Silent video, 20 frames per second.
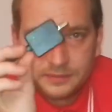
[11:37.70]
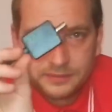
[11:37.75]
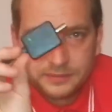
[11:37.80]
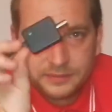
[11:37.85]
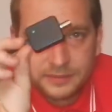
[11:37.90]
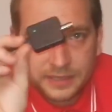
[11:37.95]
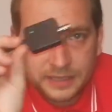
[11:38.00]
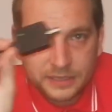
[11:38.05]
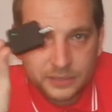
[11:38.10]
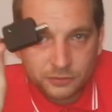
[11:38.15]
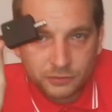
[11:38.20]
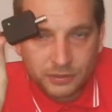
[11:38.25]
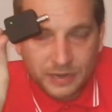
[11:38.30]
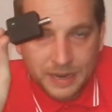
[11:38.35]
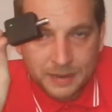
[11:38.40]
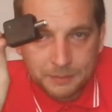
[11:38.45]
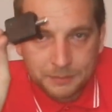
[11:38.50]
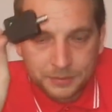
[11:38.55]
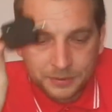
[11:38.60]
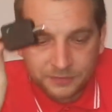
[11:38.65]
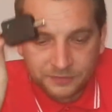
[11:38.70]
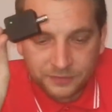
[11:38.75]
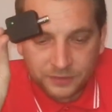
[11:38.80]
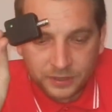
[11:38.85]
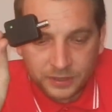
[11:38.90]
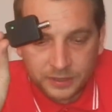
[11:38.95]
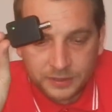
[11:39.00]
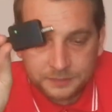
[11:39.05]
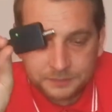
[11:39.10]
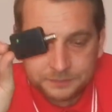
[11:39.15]
take your
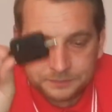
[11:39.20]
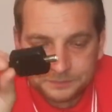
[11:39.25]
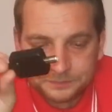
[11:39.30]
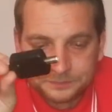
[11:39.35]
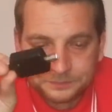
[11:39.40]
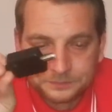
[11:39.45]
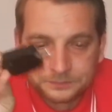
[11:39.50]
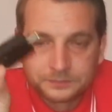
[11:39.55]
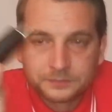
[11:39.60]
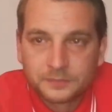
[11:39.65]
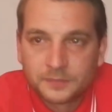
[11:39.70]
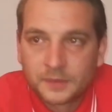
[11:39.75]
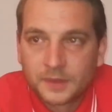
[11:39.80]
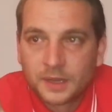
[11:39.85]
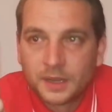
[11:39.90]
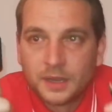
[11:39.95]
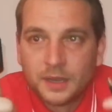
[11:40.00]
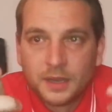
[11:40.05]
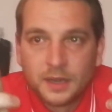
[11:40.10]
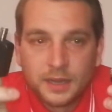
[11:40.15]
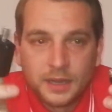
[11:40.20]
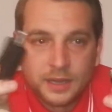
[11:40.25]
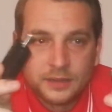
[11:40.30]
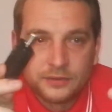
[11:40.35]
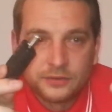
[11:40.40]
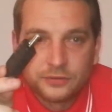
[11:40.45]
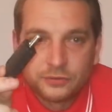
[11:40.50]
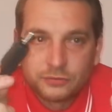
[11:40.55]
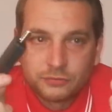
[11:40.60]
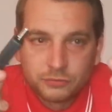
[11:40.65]
amplifier and
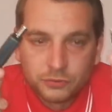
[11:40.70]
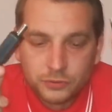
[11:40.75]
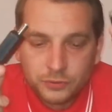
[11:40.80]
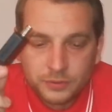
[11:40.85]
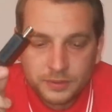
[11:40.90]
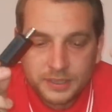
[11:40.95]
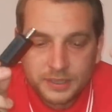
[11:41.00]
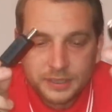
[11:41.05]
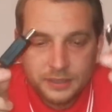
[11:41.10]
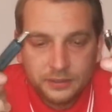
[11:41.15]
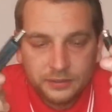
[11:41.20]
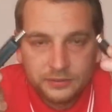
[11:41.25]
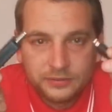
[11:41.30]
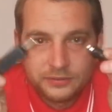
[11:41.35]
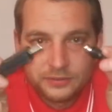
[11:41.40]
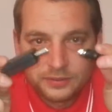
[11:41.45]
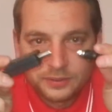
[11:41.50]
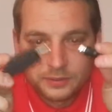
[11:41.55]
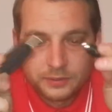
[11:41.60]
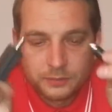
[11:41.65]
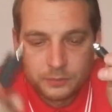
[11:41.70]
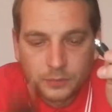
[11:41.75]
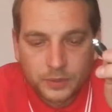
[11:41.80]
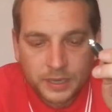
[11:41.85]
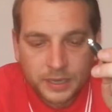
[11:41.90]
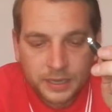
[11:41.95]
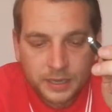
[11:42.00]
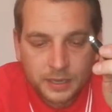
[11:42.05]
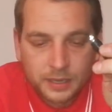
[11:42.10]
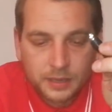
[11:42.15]
screw this
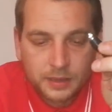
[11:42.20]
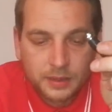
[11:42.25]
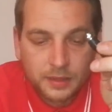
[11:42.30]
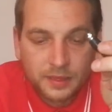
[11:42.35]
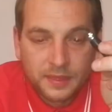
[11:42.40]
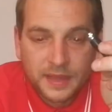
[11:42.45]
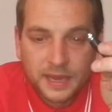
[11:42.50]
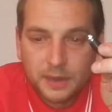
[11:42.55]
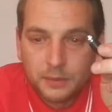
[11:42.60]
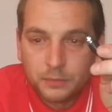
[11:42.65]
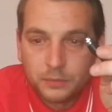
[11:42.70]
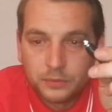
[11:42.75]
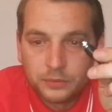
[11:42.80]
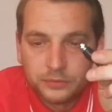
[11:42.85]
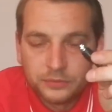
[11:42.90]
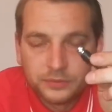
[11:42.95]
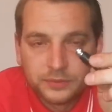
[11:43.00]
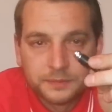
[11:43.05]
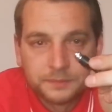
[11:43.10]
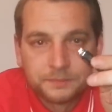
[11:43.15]
where that was